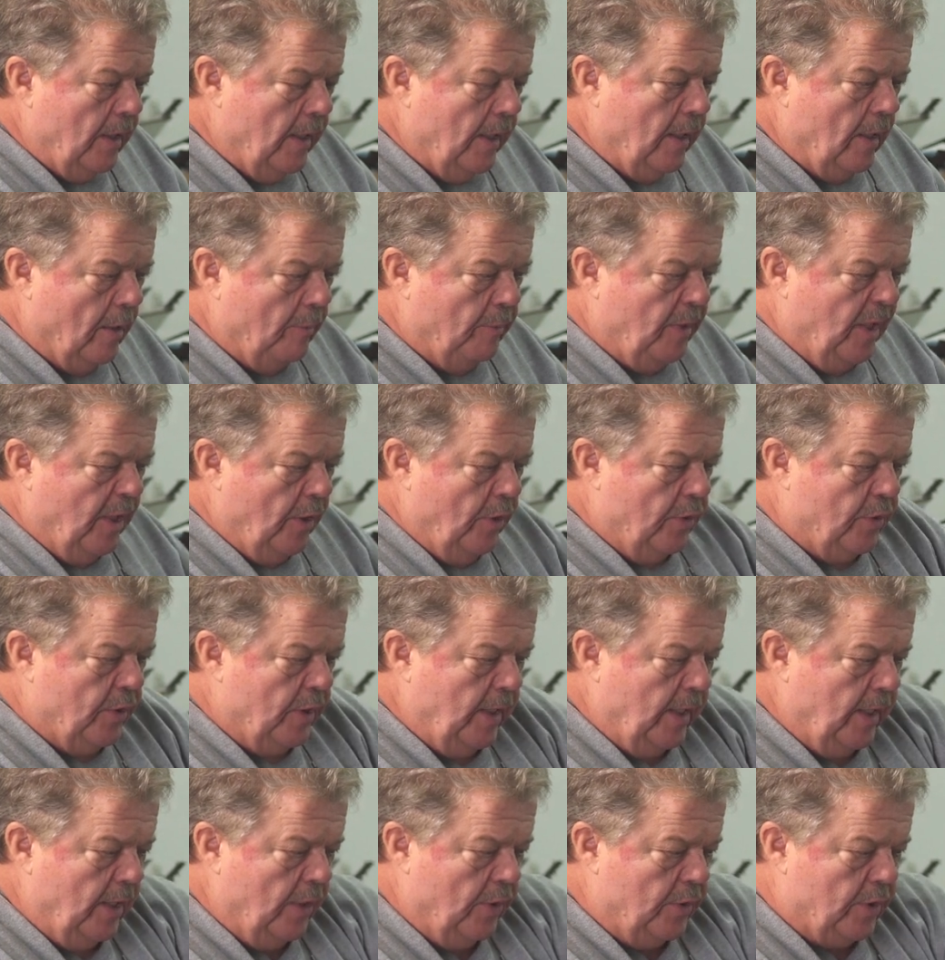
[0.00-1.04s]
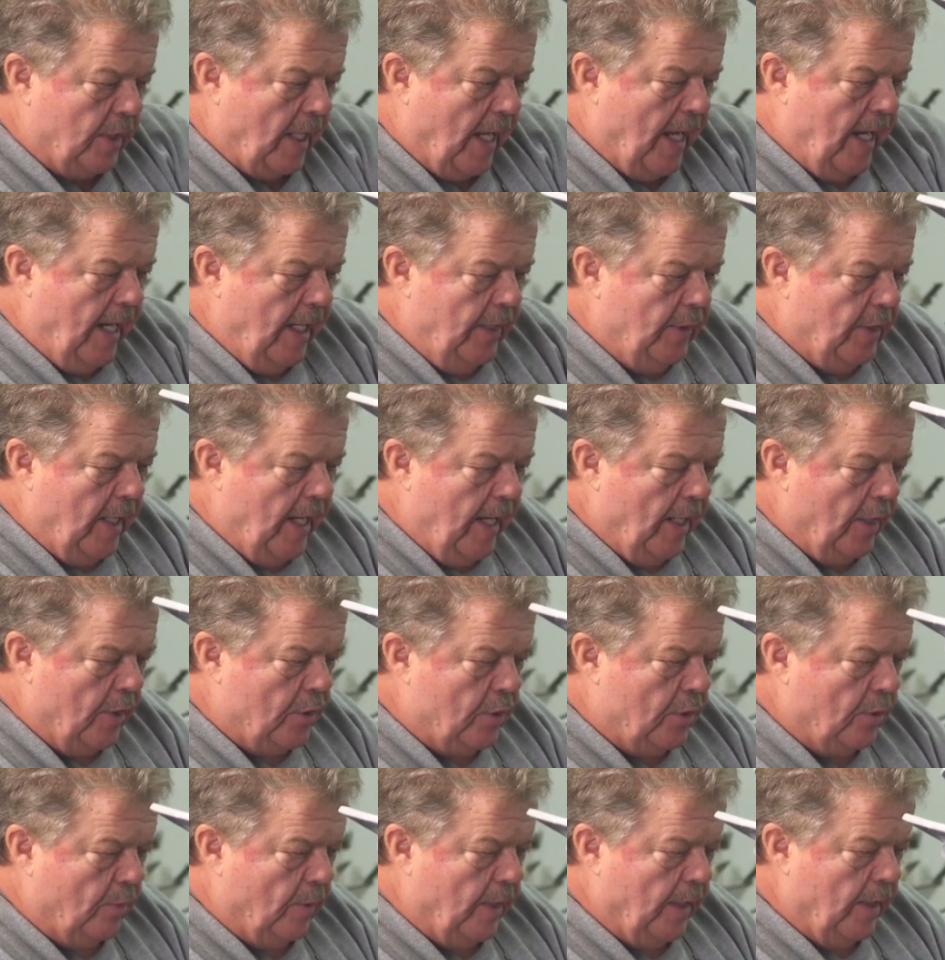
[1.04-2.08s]
And our biggest thing is to hide the
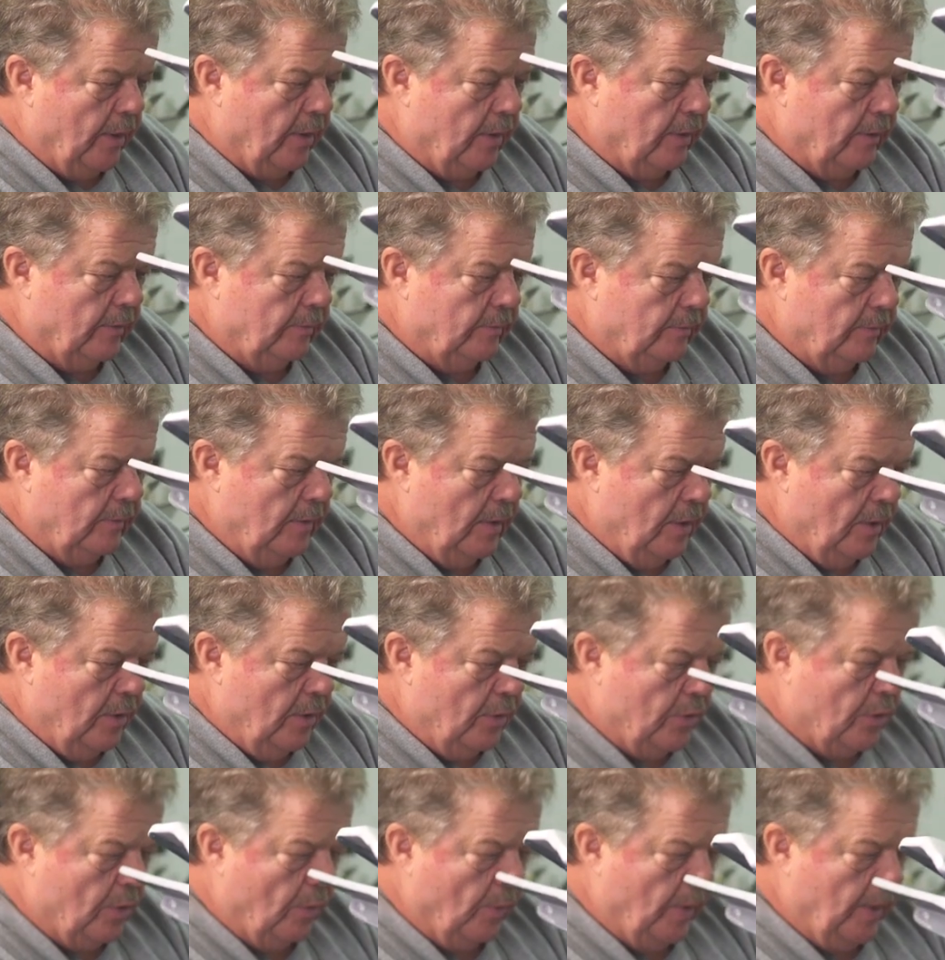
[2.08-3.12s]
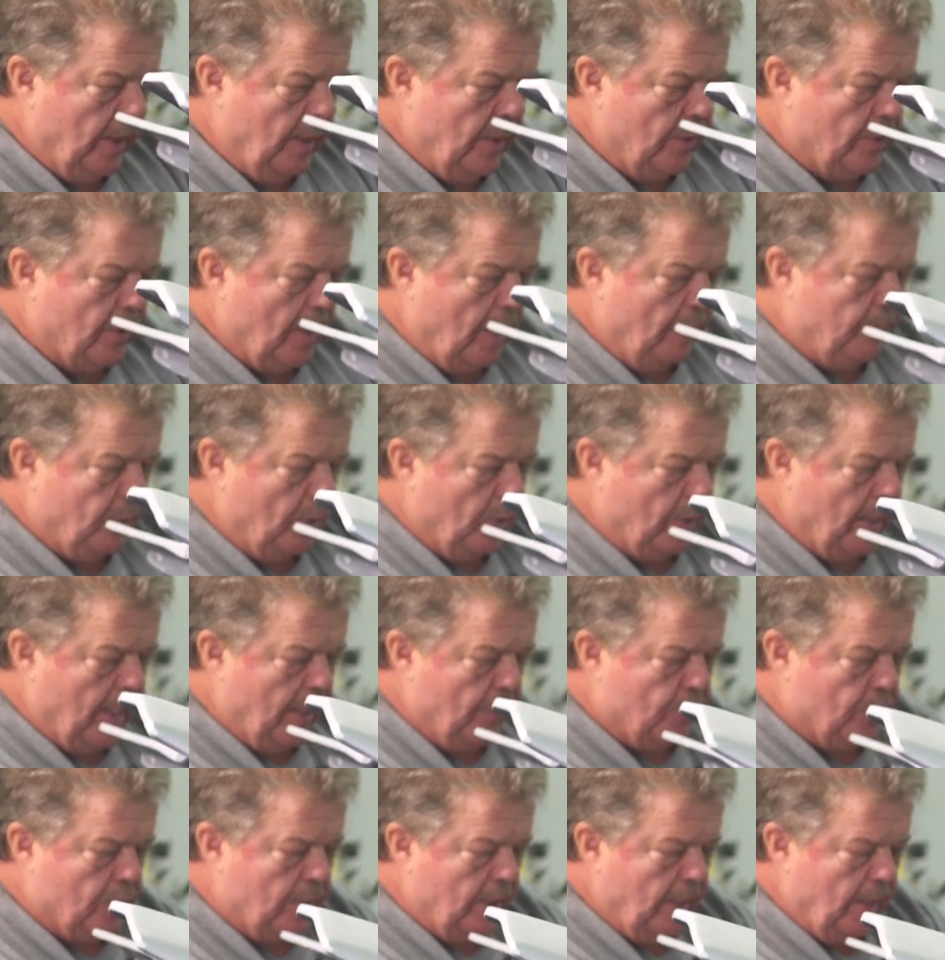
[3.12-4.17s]
actuator so when it's up, you're
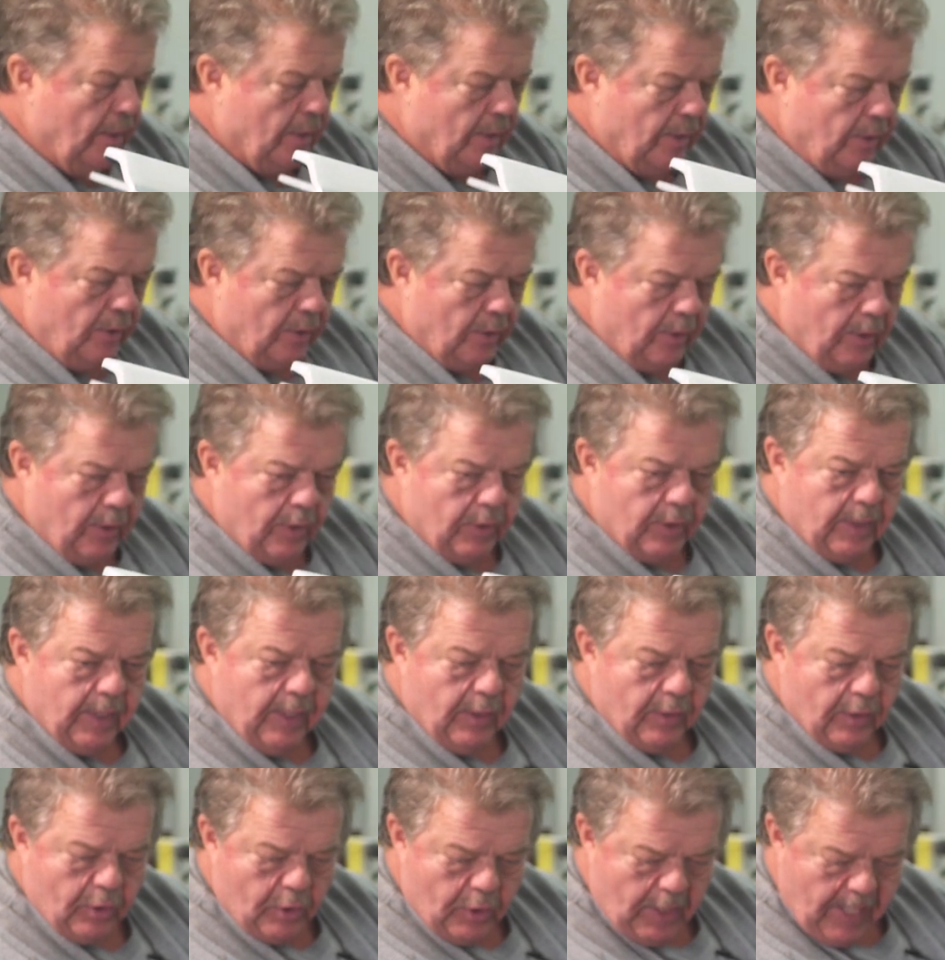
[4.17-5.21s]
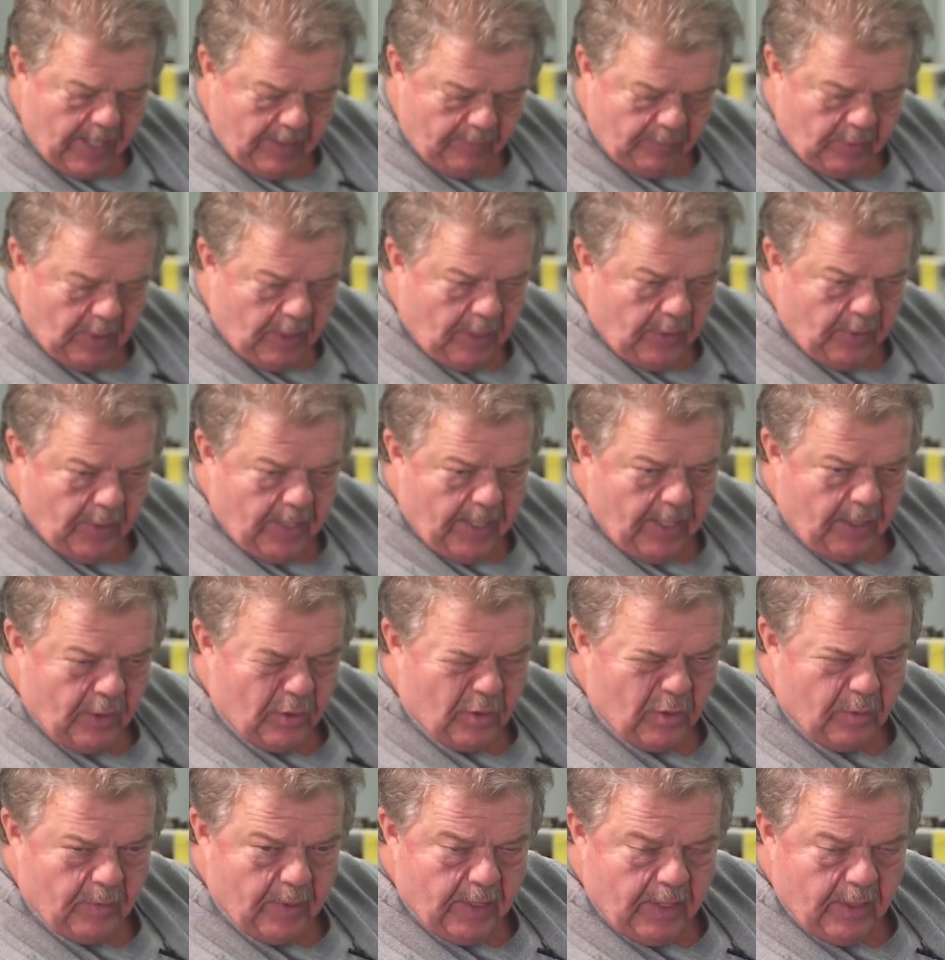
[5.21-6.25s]
not seeing it. You're going to see the shaft out of the
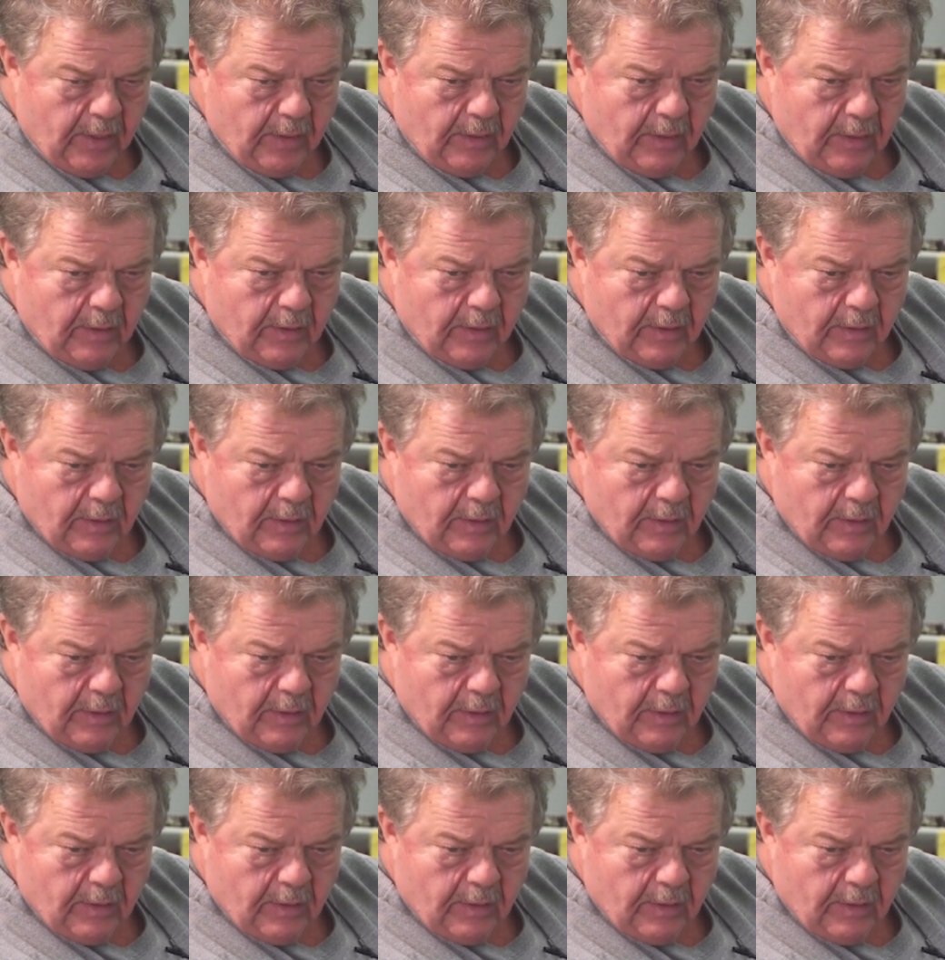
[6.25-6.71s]
actuator